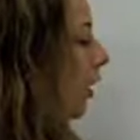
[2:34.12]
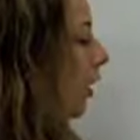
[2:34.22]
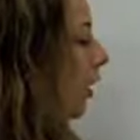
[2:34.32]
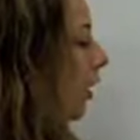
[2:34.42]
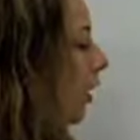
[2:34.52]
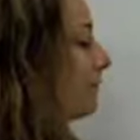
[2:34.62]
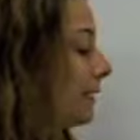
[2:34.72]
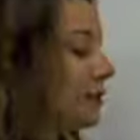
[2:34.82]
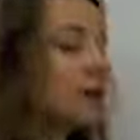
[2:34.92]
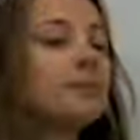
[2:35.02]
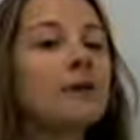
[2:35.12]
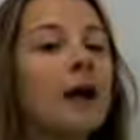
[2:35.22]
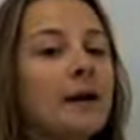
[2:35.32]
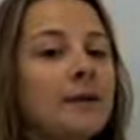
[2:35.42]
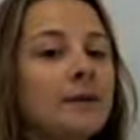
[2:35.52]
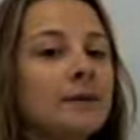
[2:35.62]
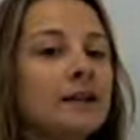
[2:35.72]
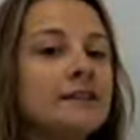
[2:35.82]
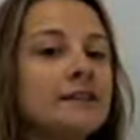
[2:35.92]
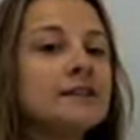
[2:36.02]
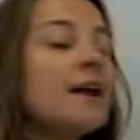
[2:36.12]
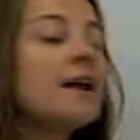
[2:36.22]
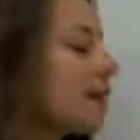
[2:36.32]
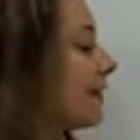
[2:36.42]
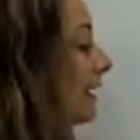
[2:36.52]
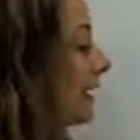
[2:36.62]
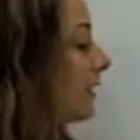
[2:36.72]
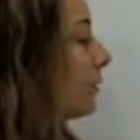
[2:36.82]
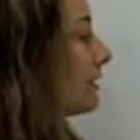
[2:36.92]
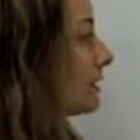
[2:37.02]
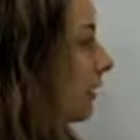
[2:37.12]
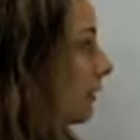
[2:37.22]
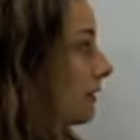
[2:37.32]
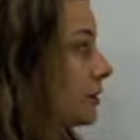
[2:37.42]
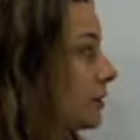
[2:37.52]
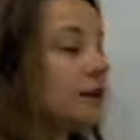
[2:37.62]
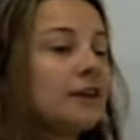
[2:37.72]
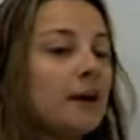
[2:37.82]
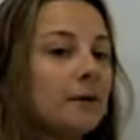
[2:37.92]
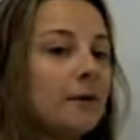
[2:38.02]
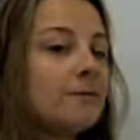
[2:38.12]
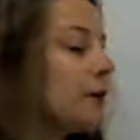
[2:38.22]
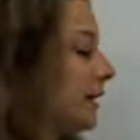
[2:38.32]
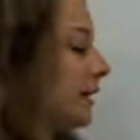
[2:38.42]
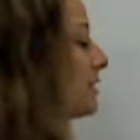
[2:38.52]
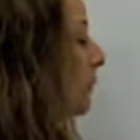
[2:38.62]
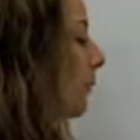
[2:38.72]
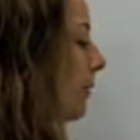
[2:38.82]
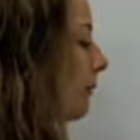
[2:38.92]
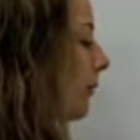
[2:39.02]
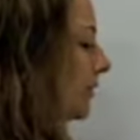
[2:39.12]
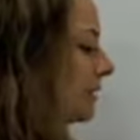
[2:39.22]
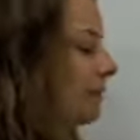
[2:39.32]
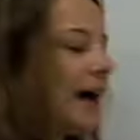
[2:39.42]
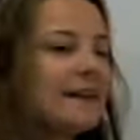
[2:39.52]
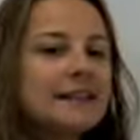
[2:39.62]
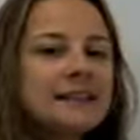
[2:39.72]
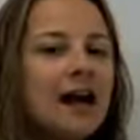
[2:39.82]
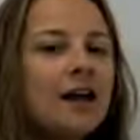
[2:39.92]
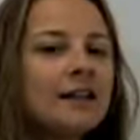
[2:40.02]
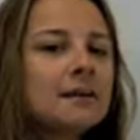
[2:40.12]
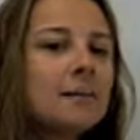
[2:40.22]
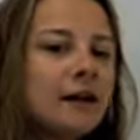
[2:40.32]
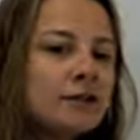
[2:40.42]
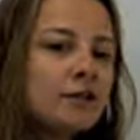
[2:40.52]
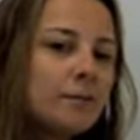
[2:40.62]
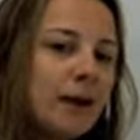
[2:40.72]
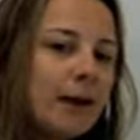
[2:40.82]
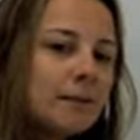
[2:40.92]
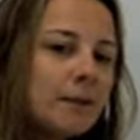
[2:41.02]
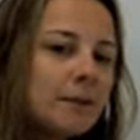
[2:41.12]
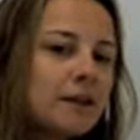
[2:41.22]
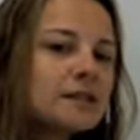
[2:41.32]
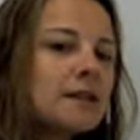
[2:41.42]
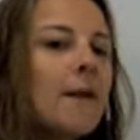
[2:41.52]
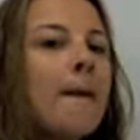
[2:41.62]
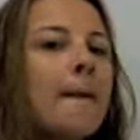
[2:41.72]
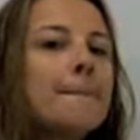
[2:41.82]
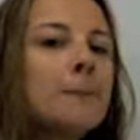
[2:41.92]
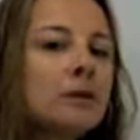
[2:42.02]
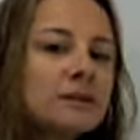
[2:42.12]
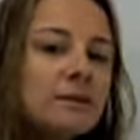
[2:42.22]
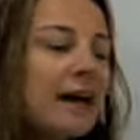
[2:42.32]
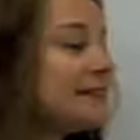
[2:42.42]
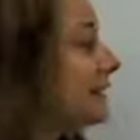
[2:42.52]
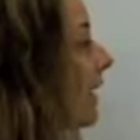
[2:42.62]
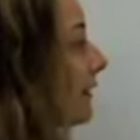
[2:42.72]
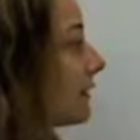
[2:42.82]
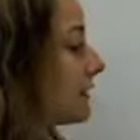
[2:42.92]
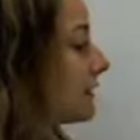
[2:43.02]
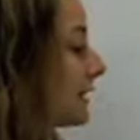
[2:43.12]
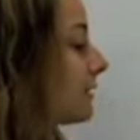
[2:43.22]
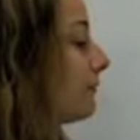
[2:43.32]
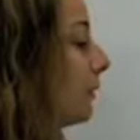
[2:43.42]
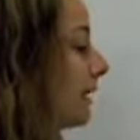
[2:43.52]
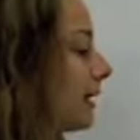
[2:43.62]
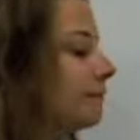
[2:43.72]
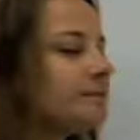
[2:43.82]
all of which are prime numbers, that equals our original number 40. So when we multiply this out, it's a bunch of prime numbers multiplied together to get to 40.